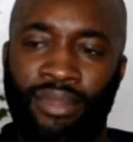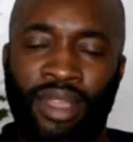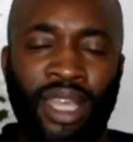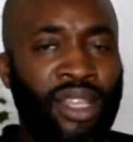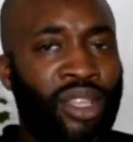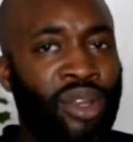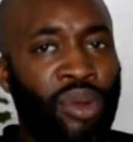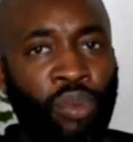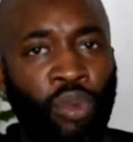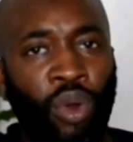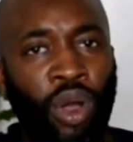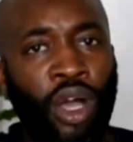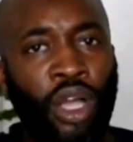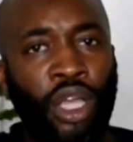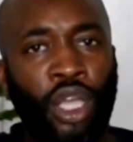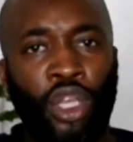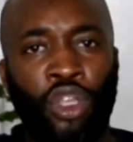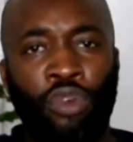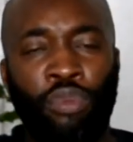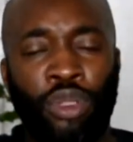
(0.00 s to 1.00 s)
it didn't
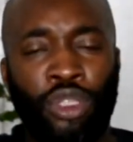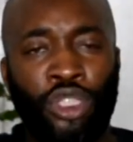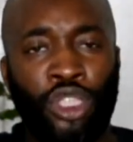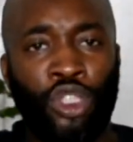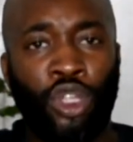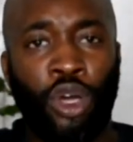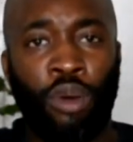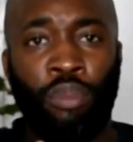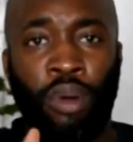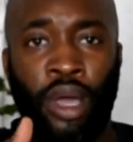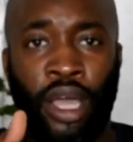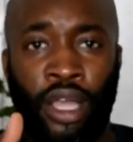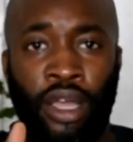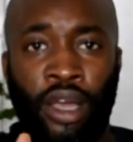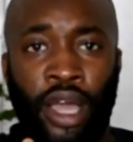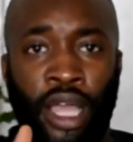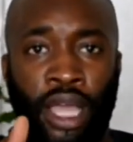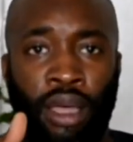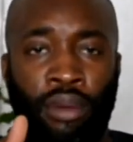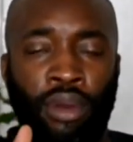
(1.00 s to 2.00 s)
work, and you've been stopped by a
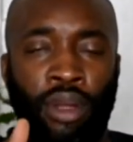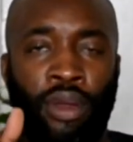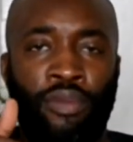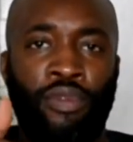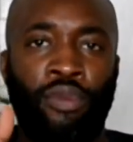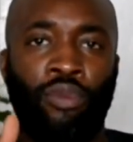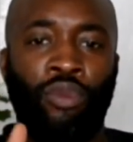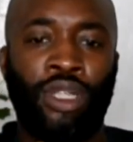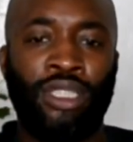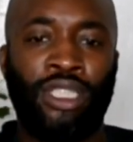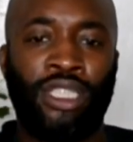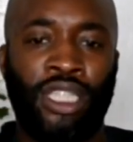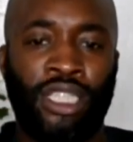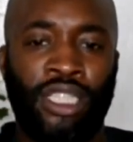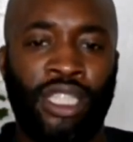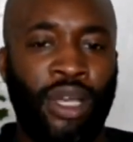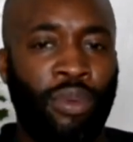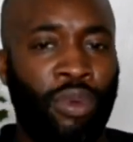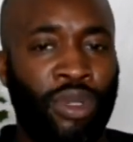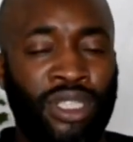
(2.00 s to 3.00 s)
guy coming up from
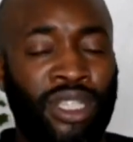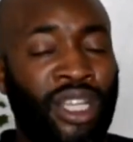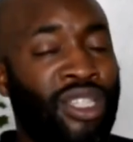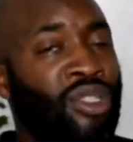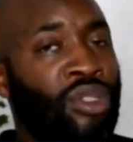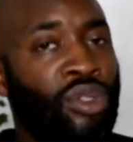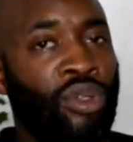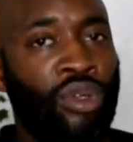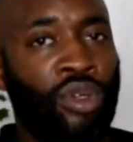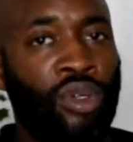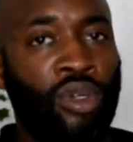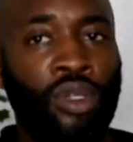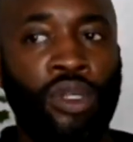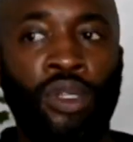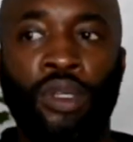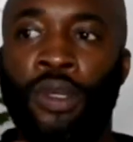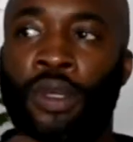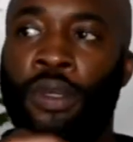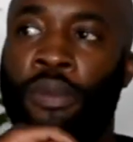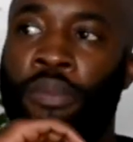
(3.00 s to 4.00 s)
168, which doesn't look good.